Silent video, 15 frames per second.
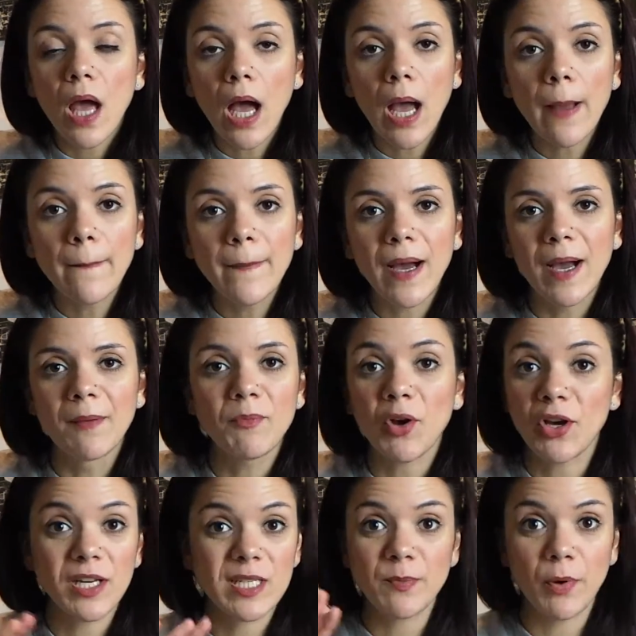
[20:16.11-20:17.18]
I'm not
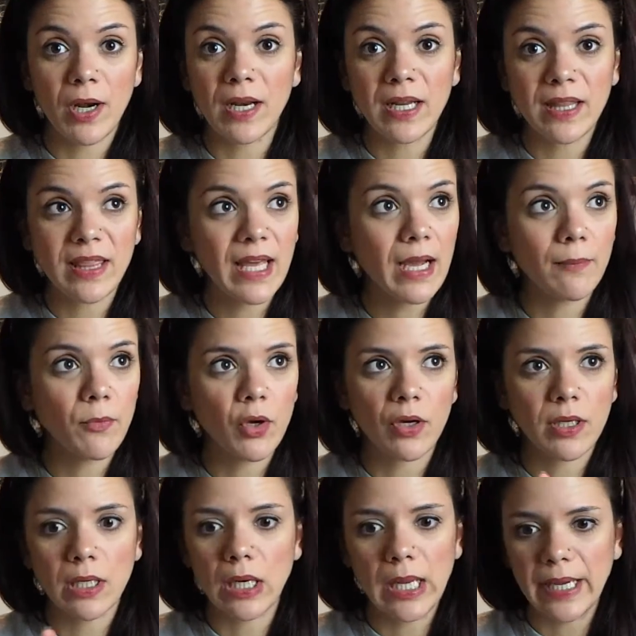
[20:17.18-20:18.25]
going to spoil anything. I'm not
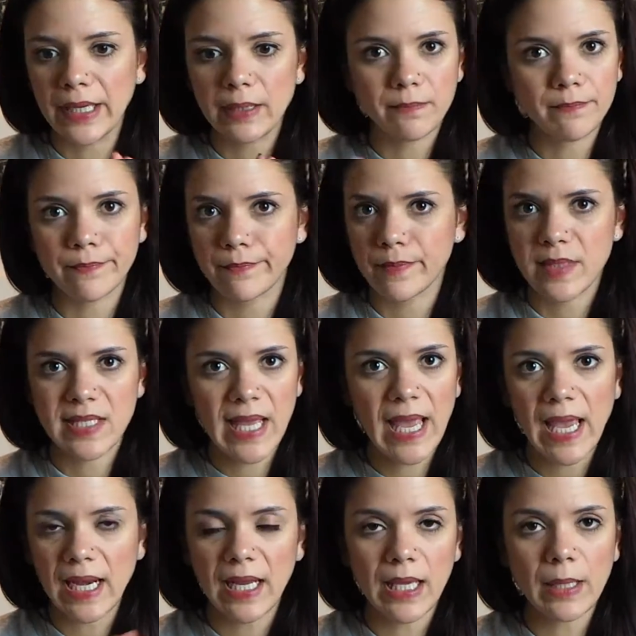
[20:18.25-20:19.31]
going to like
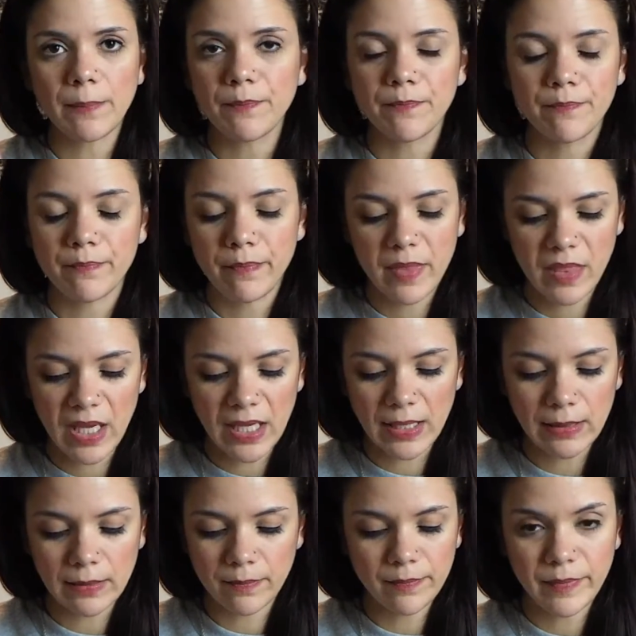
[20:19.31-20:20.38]
say
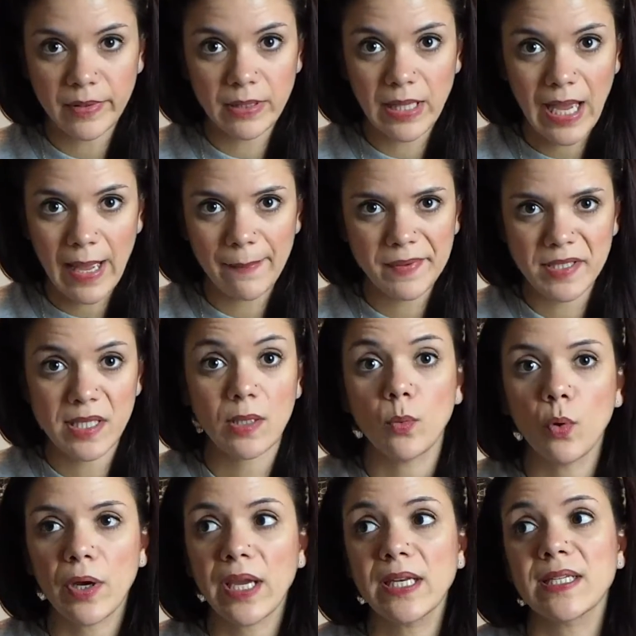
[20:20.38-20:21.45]
anything that happens in The
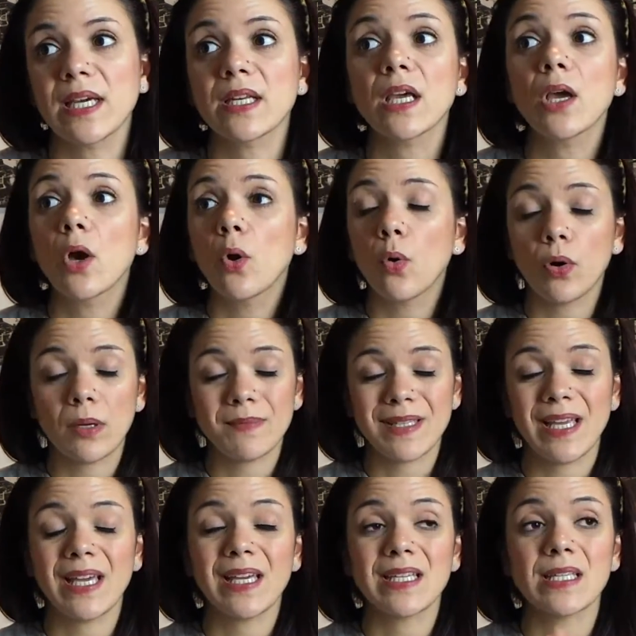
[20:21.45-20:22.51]
Walking Dead. All I'm
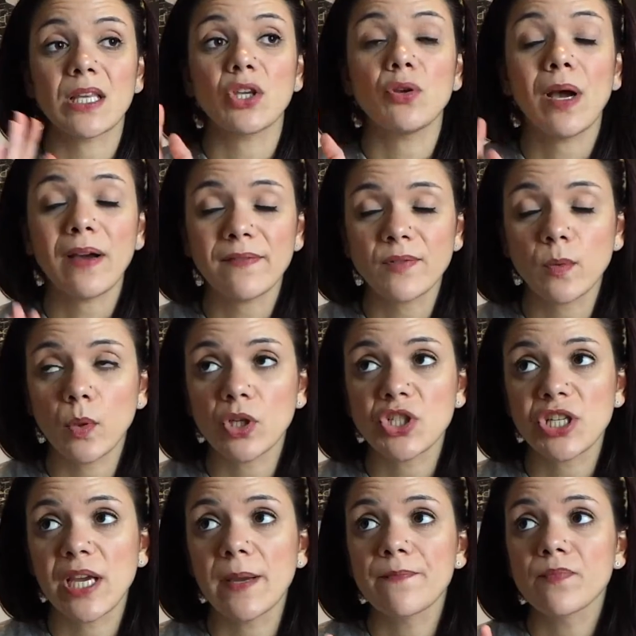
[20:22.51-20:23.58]
saying is that you have to
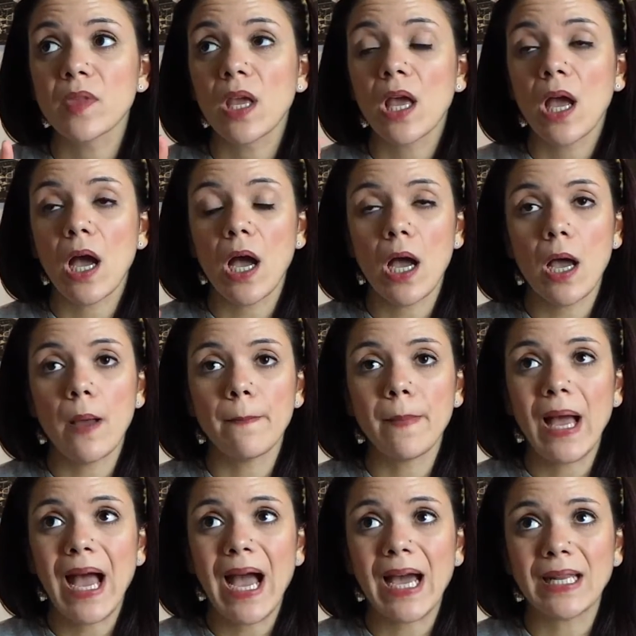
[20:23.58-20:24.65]
watch it,
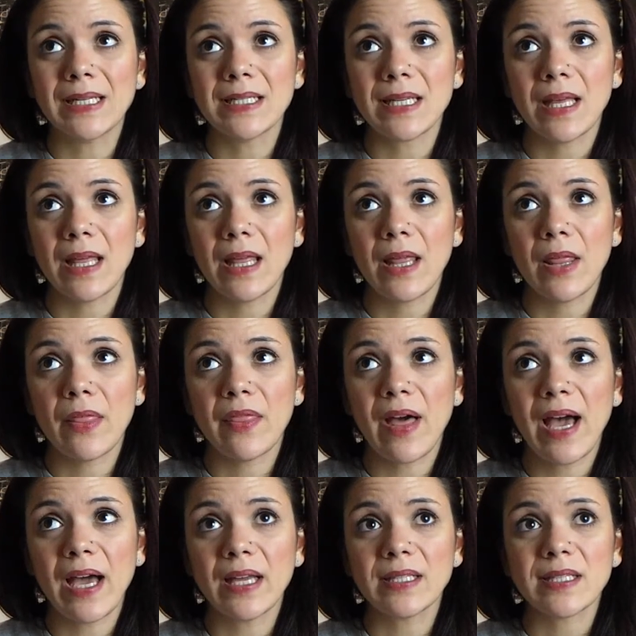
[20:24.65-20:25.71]
and
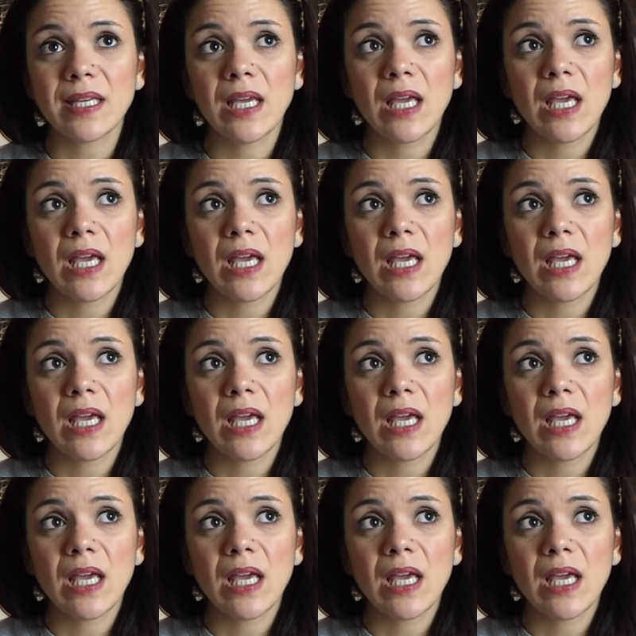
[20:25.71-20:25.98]
that